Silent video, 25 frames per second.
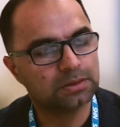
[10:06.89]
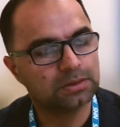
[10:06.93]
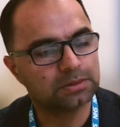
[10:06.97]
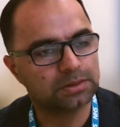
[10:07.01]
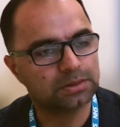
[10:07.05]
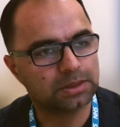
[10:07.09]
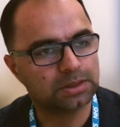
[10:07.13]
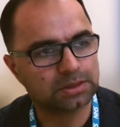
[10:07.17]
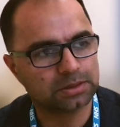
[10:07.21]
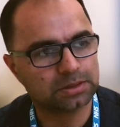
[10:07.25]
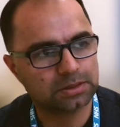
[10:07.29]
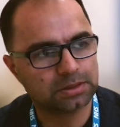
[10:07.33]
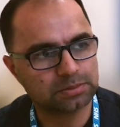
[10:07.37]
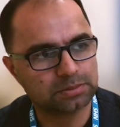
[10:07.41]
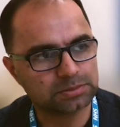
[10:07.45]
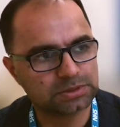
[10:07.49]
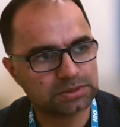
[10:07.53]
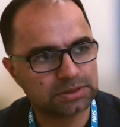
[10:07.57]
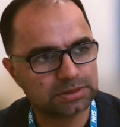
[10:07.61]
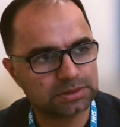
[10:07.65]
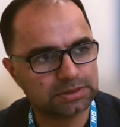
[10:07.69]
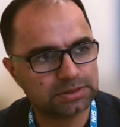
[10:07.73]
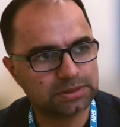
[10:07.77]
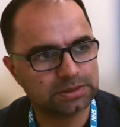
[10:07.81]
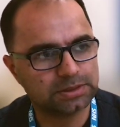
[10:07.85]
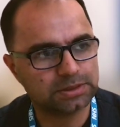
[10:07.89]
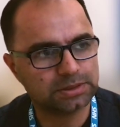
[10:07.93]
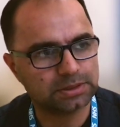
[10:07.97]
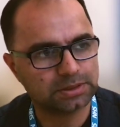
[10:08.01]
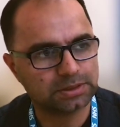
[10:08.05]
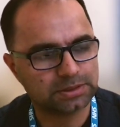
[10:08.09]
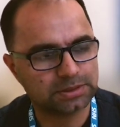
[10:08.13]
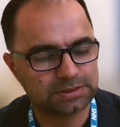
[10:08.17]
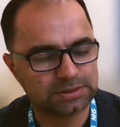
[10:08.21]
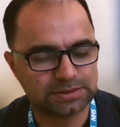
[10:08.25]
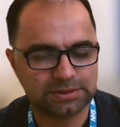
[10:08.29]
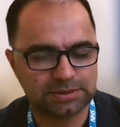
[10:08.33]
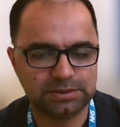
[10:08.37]
Then comes the
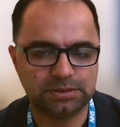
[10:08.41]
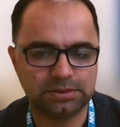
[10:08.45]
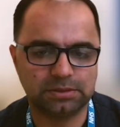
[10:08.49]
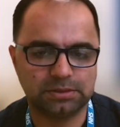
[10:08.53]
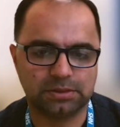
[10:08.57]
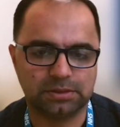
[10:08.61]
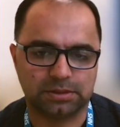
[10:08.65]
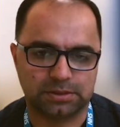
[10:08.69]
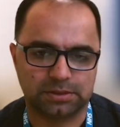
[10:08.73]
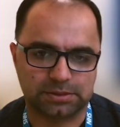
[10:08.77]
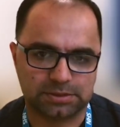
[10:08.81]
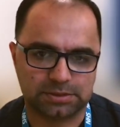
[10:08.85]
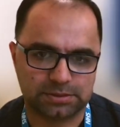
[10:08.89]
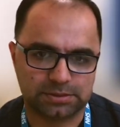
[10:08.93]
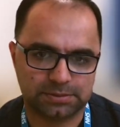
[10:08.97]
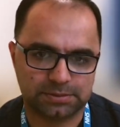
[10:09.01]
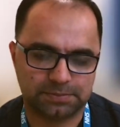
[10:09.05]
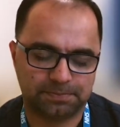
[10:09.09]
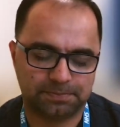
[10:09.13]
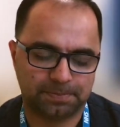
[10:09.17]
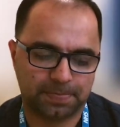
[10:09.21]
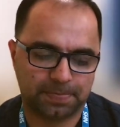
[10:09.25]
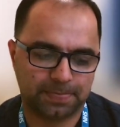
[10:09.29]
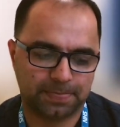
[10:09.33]
DIC case.